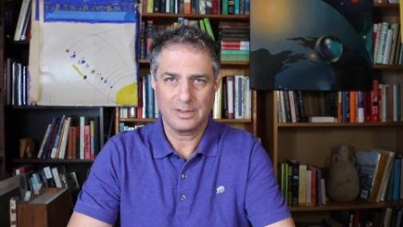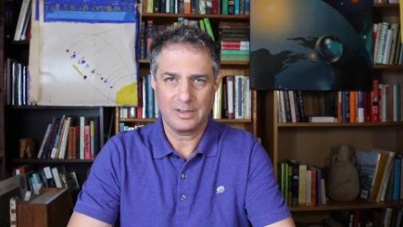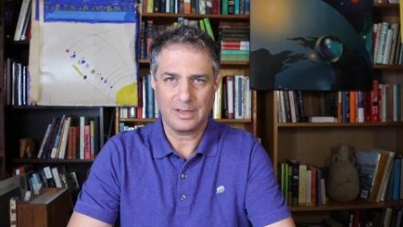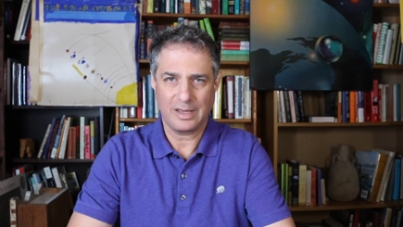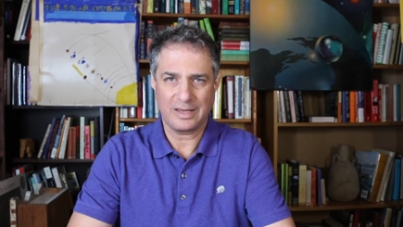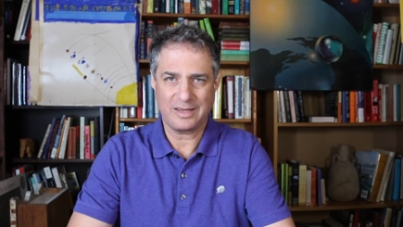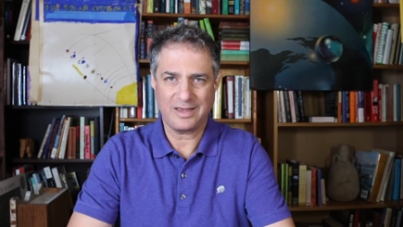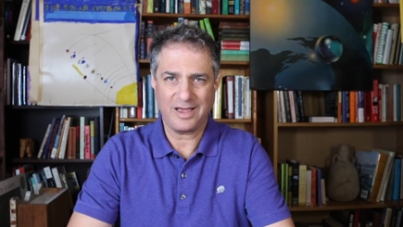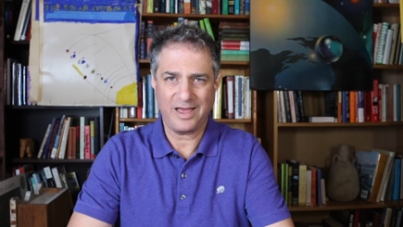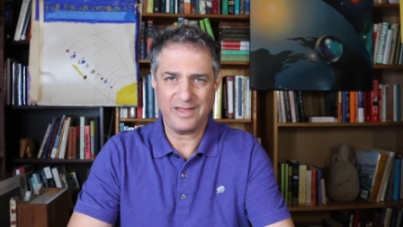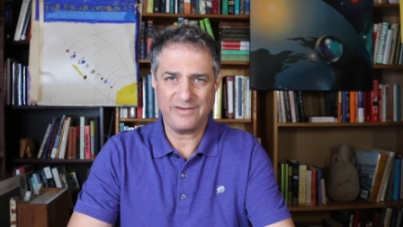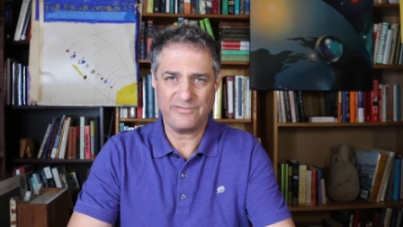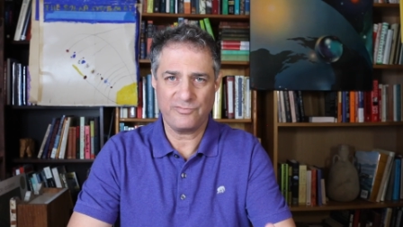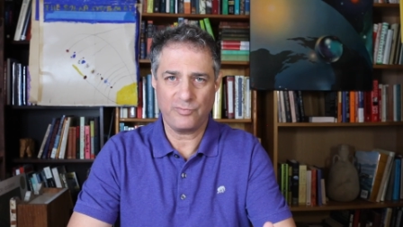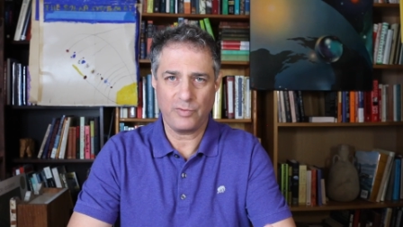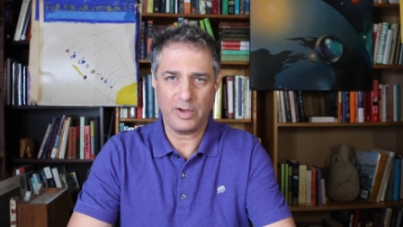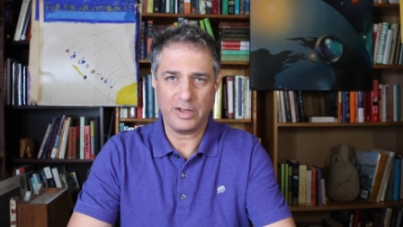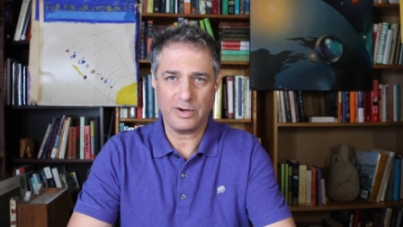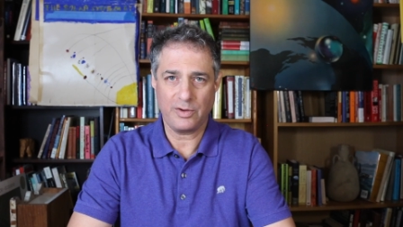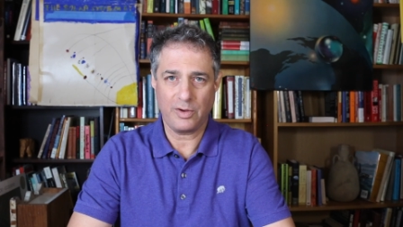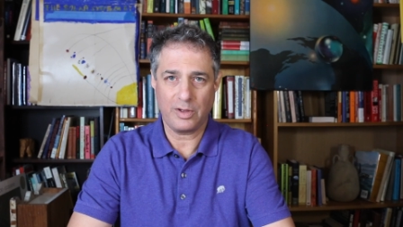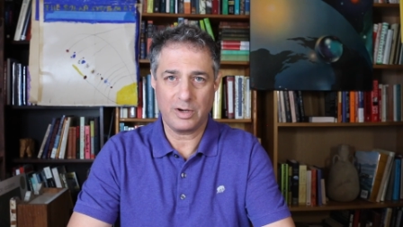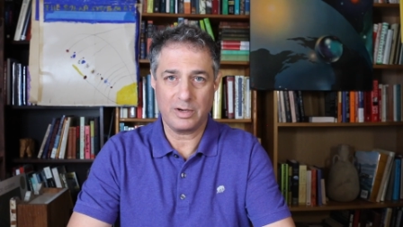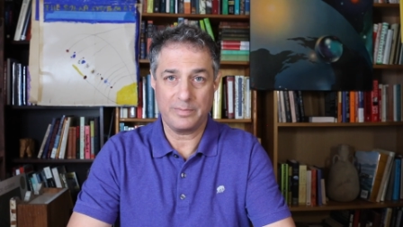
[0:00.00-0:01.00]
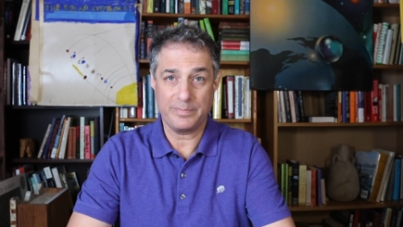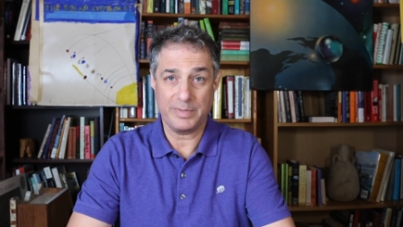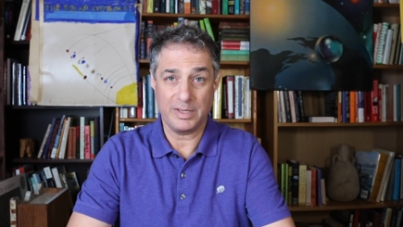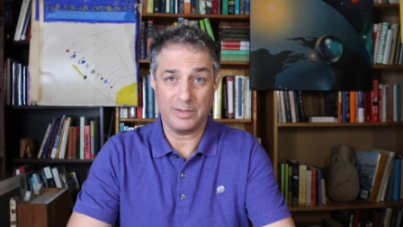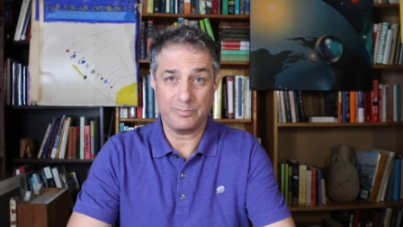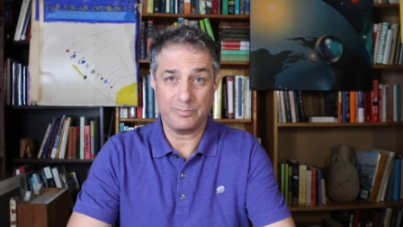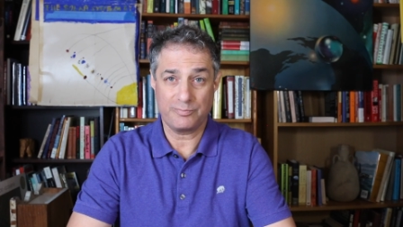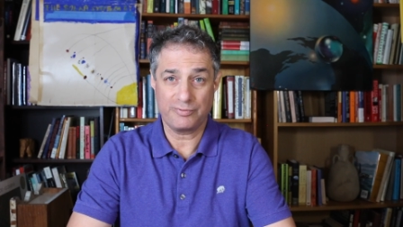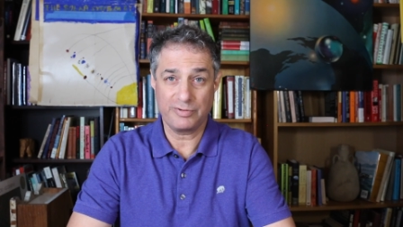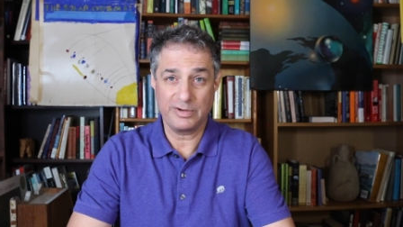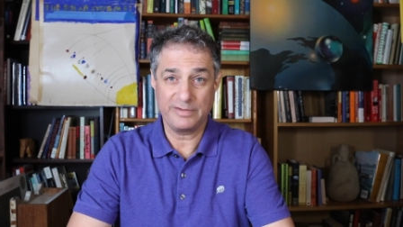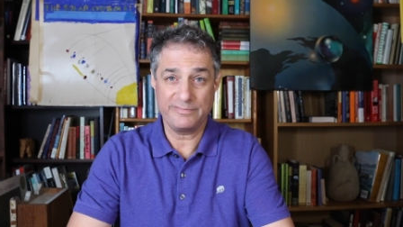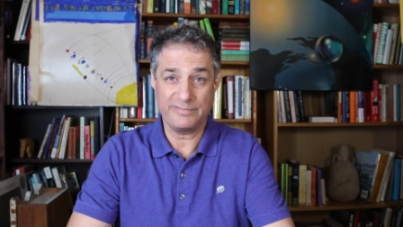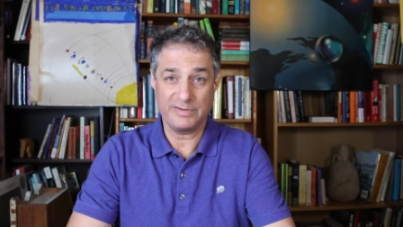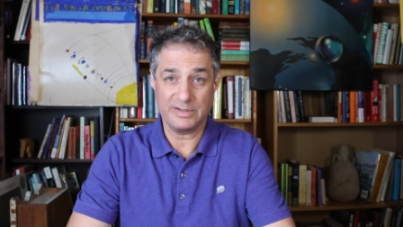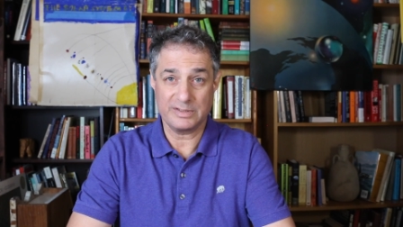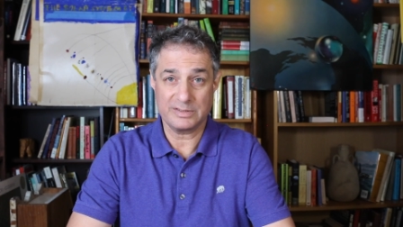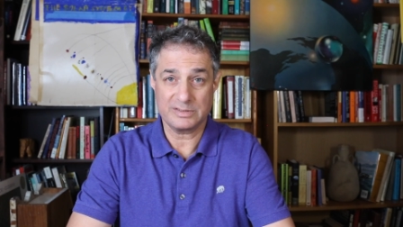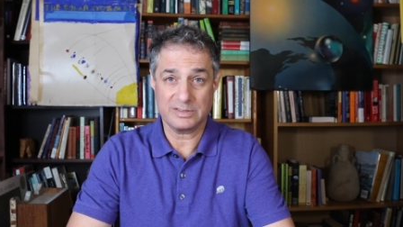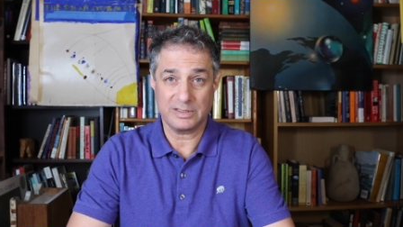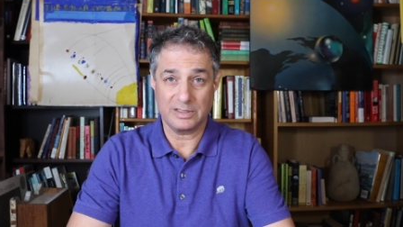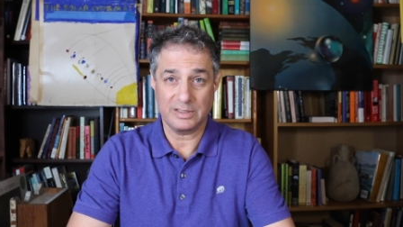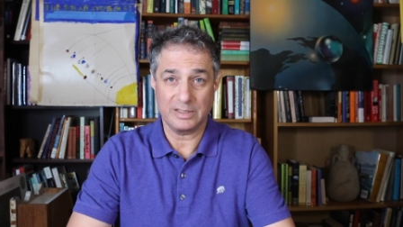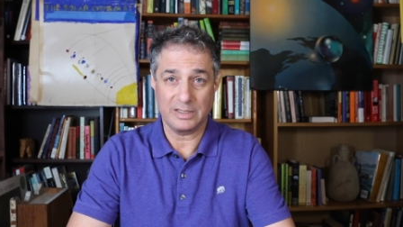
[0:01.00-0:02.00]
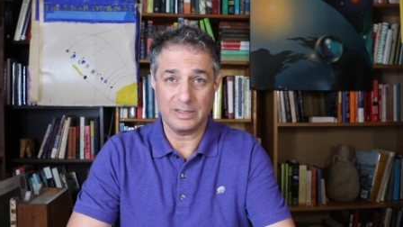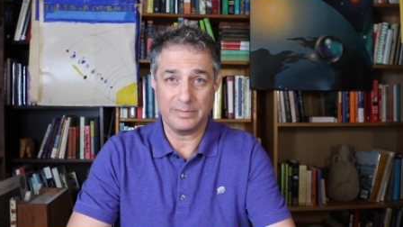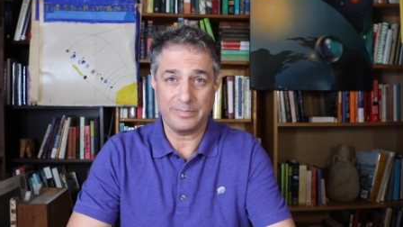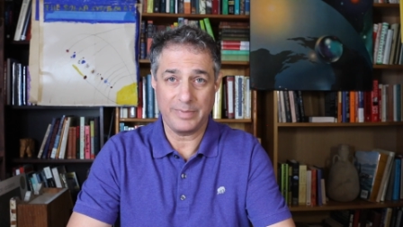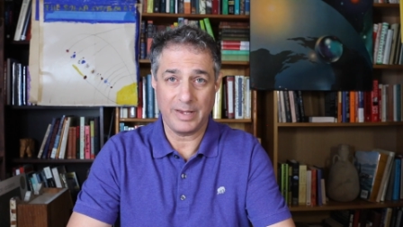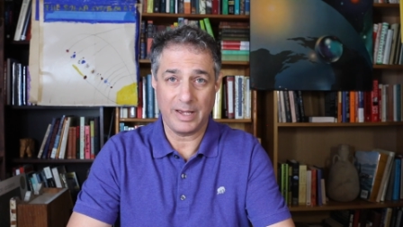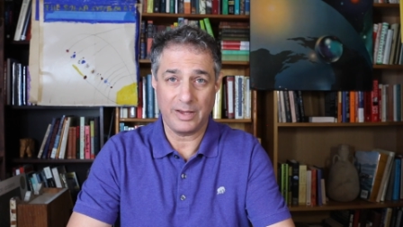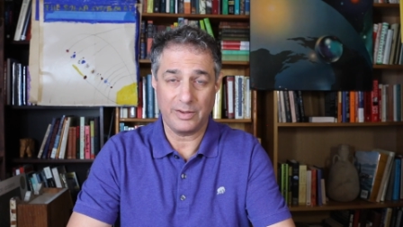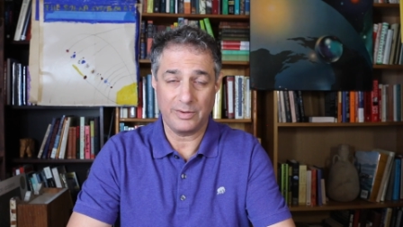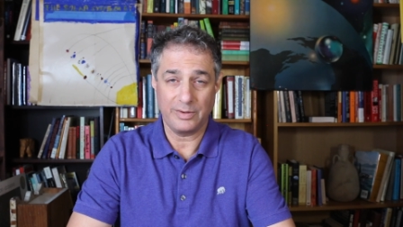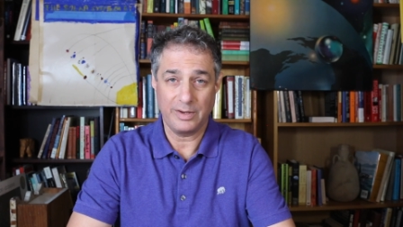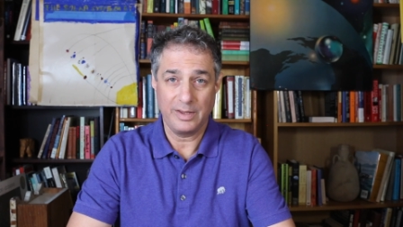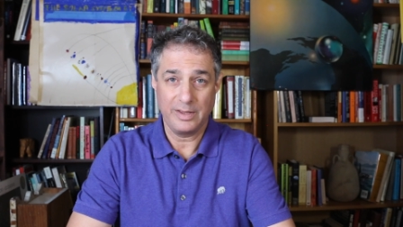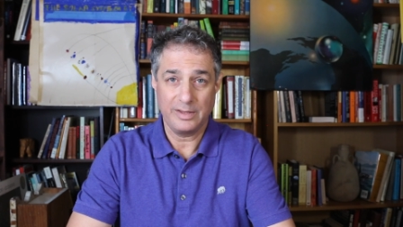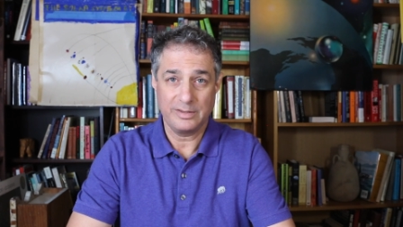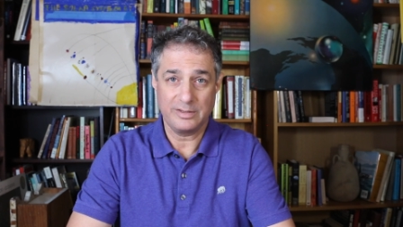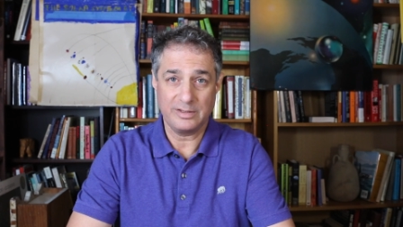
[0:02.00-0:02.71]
I kind of went on a bit previously about